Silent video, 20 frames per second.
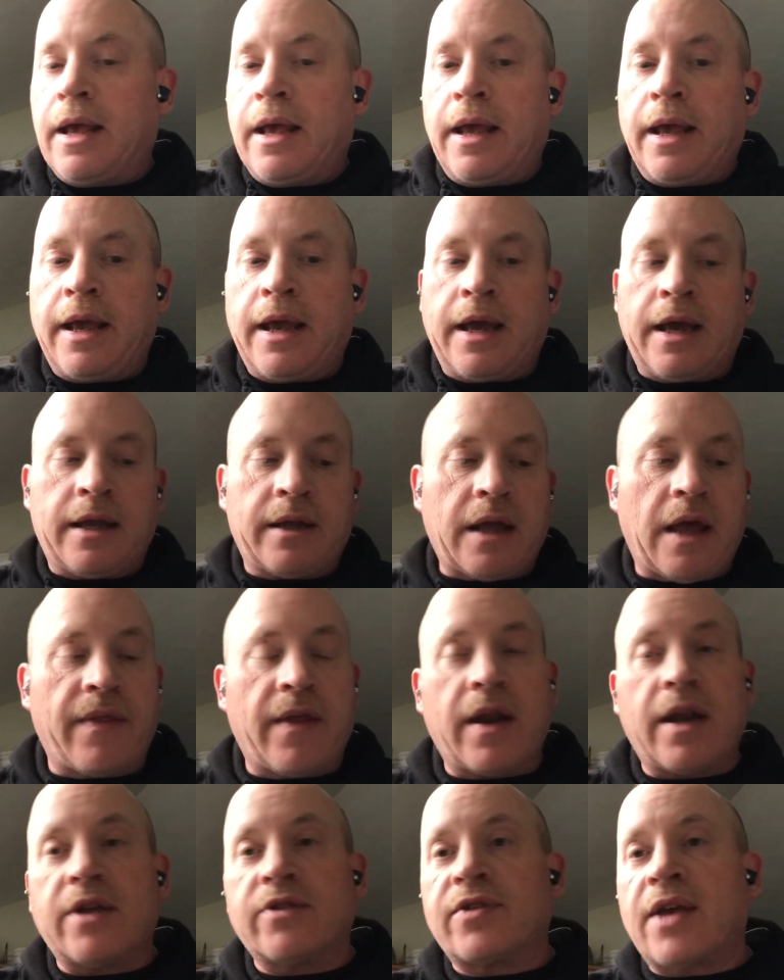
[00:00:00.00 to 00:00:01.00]
and, and
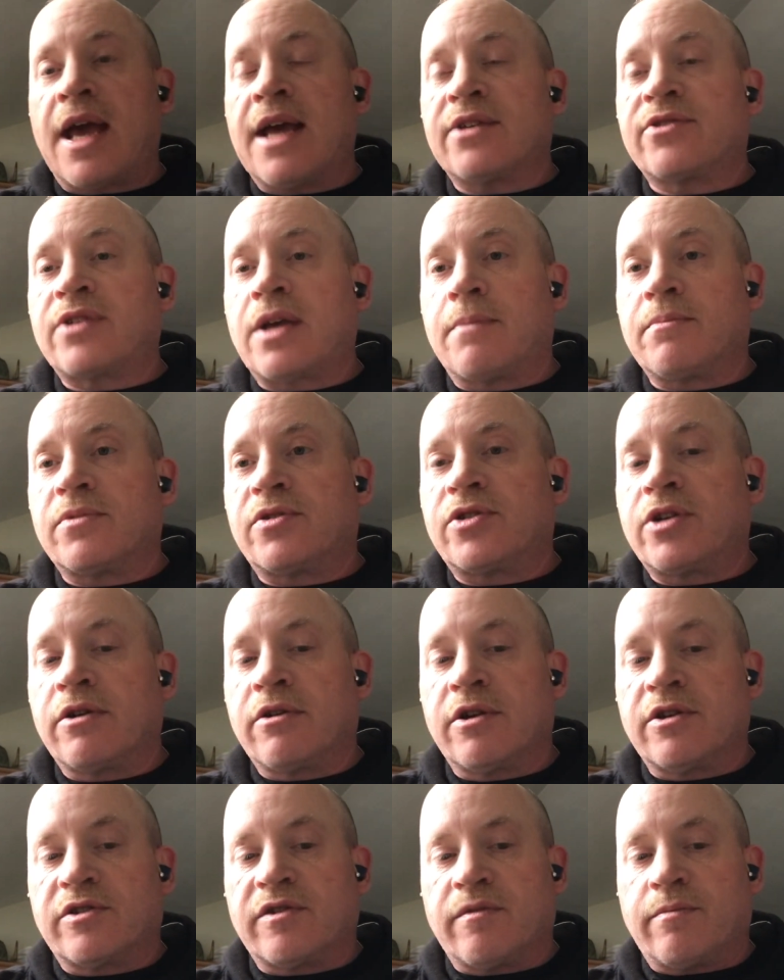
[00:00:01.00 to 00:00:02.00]
then his SM
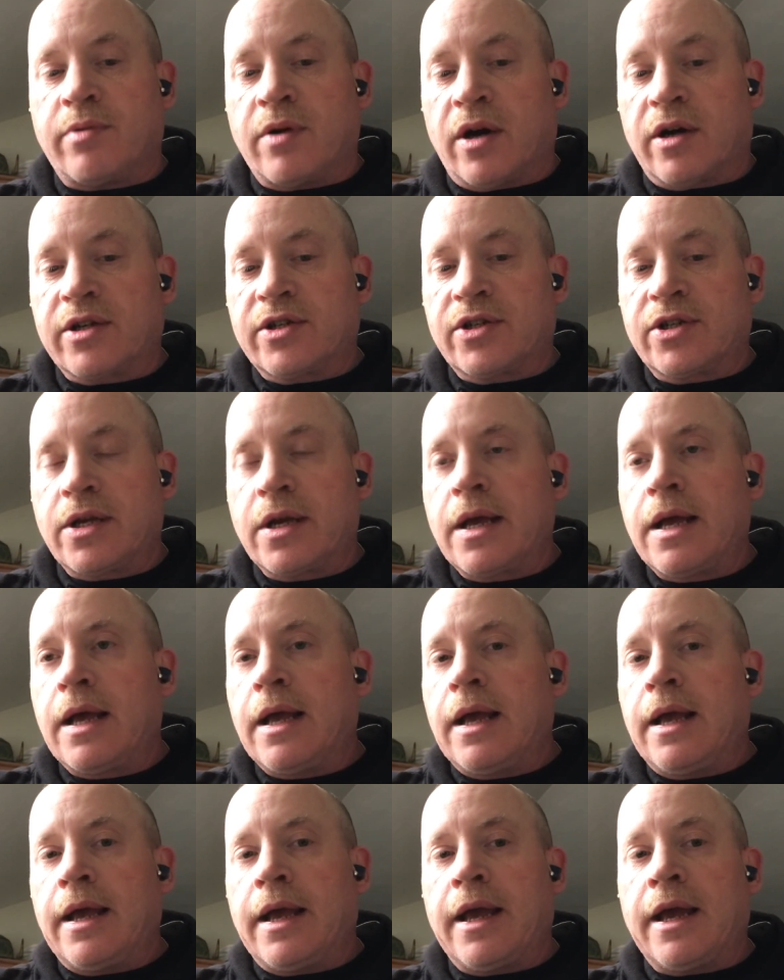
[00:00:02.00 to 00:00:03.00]
series of books
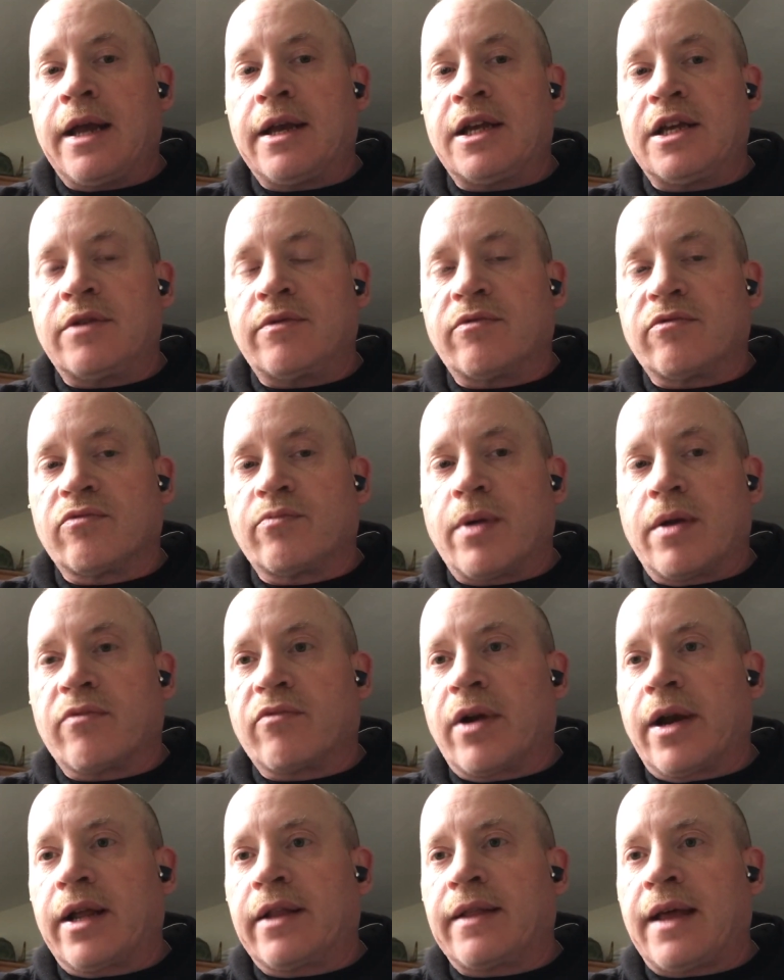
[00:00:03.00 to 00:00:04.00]
and he's been
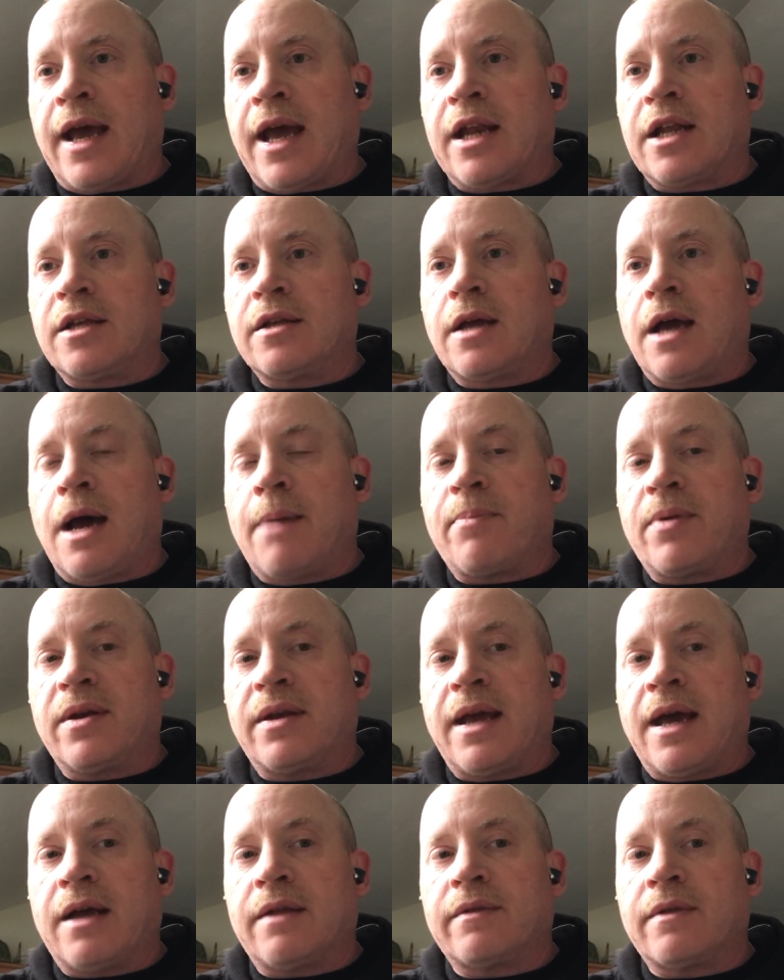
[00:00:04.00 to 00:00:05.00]
running that up and
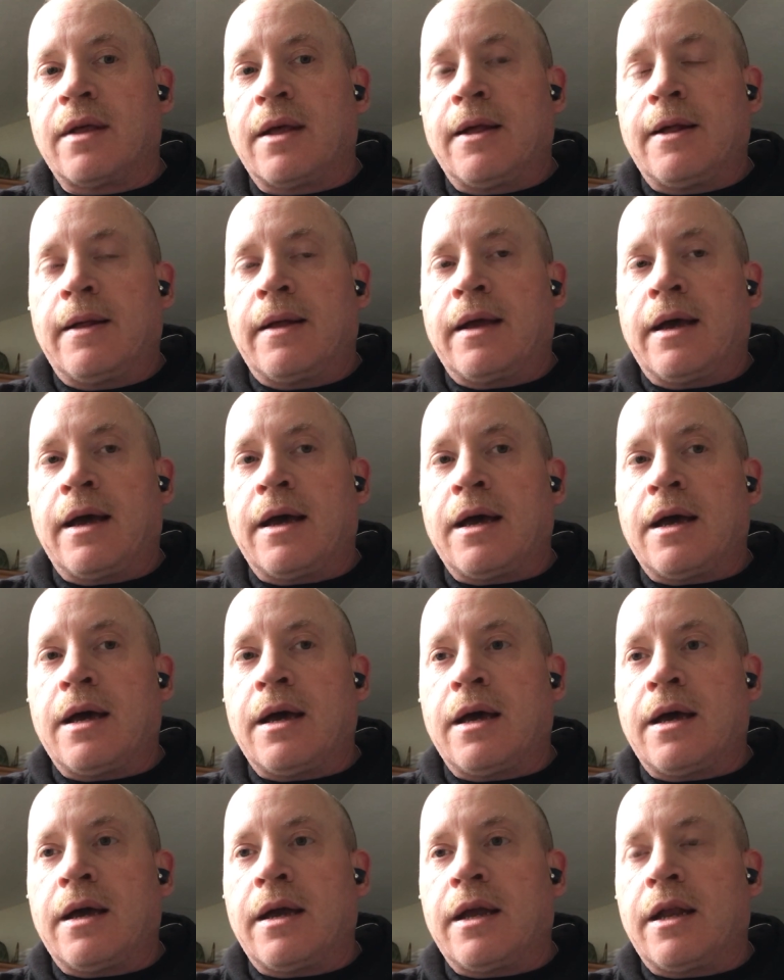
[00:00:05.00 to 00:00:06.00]
down,
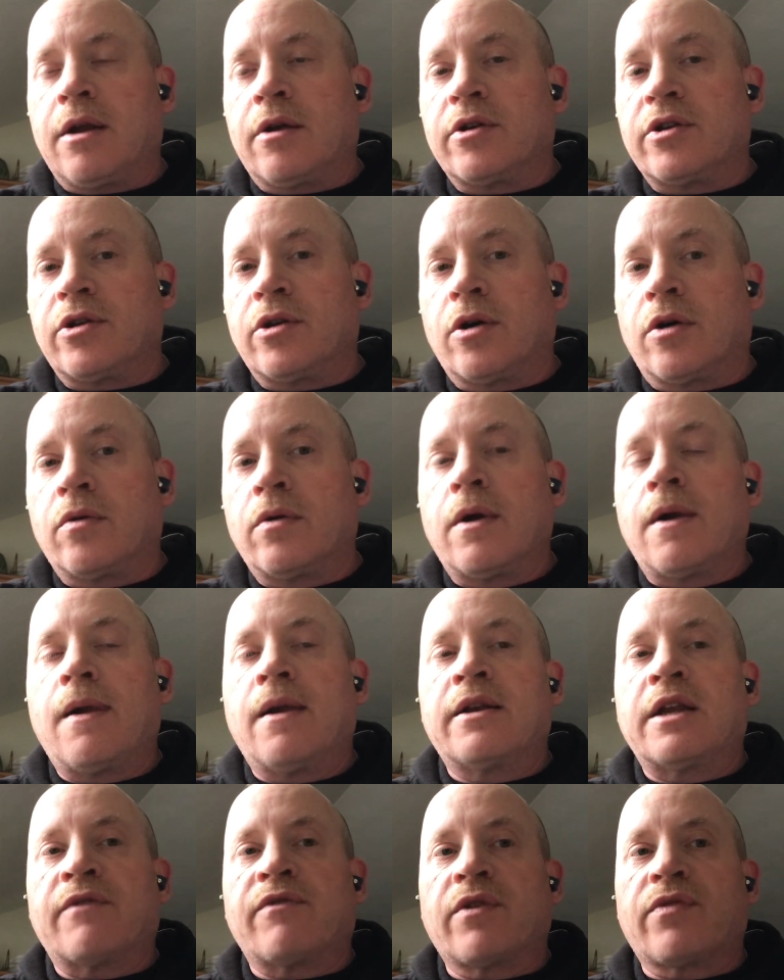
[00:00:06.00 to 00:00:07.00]
uh, you know, you know,
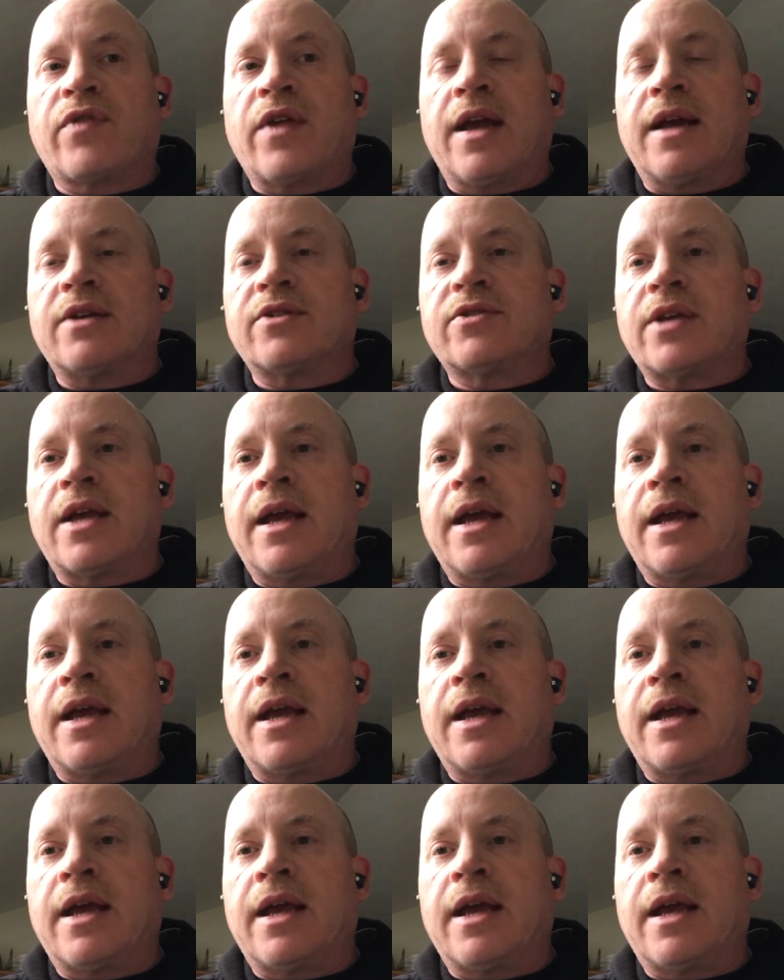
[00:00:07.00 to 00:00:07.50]
different things.